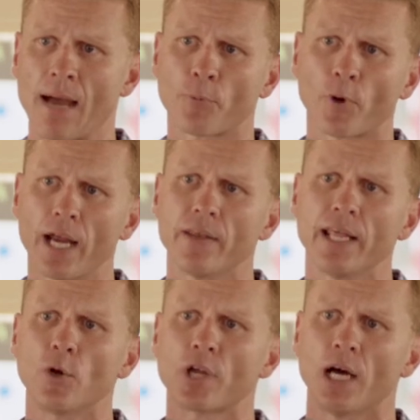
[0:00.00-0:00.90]
I pray
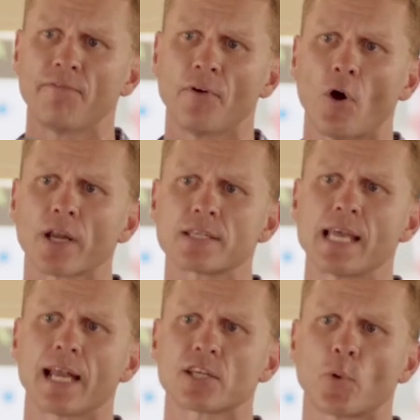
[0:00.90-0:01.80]
that he'll come forward
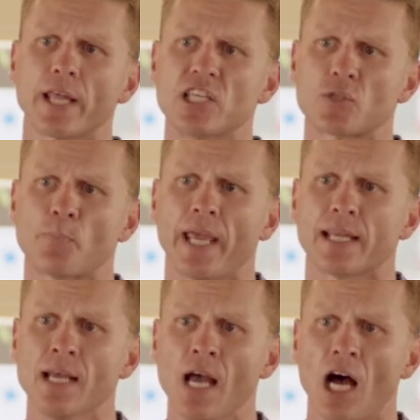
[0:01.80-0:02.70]
and tell us what he
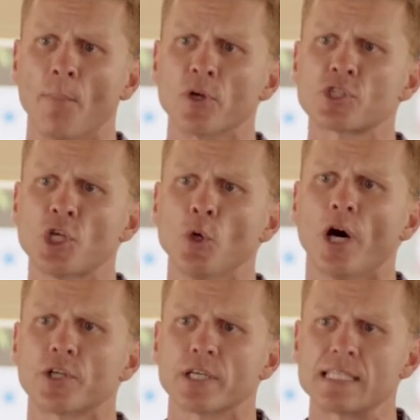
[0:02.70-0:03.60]
spent almost
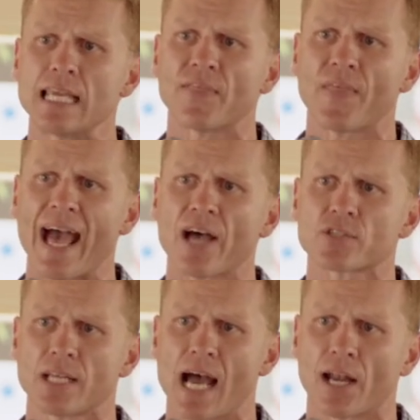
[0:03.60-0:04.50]

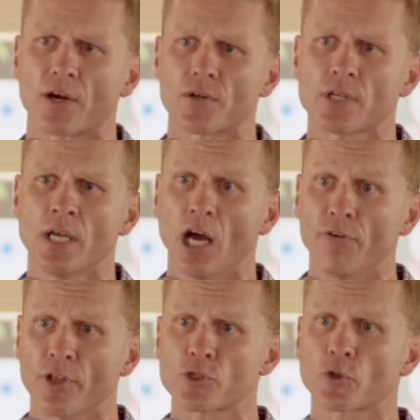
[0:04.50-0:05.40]
$210,000
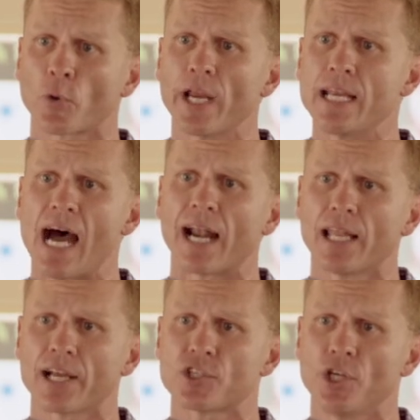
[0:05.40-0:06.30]
over those 3
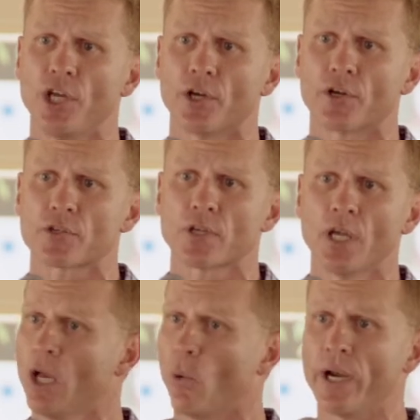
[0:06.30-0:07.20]
non-election years
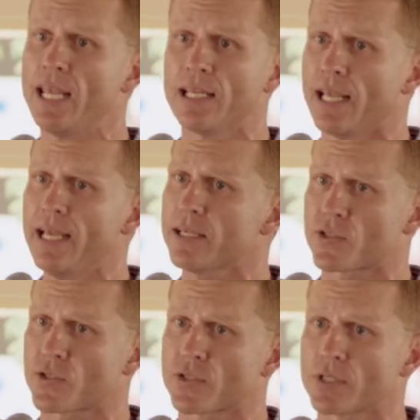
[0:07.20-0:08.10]
when he
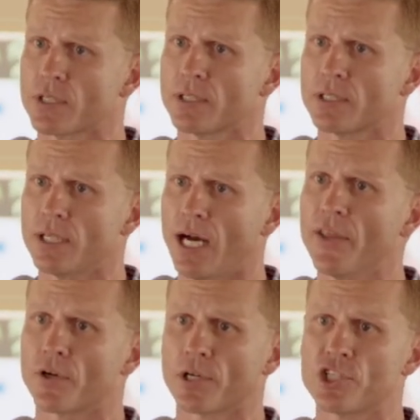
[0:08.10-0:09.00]
lists
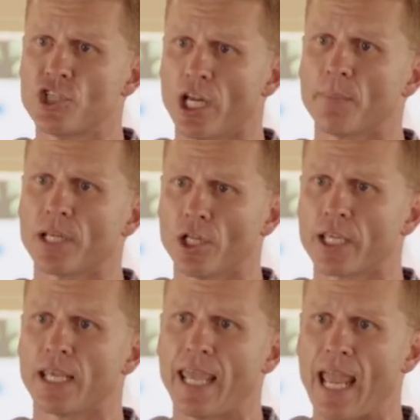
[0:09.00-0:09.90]
other
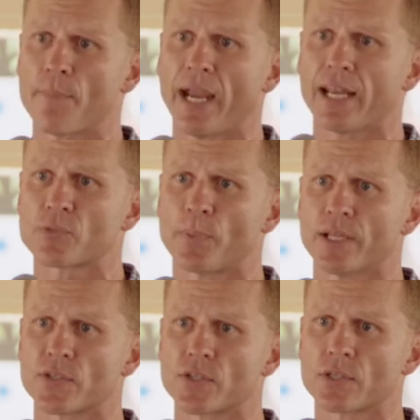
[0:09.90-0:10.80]
legitimate-looking campaign
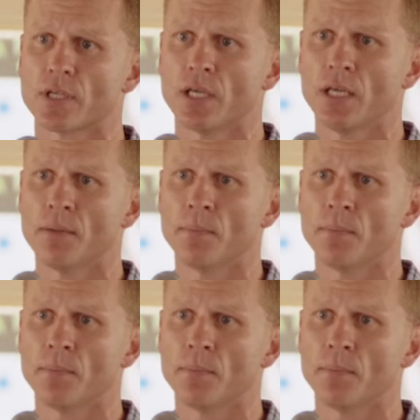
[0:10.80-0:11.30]
expenses,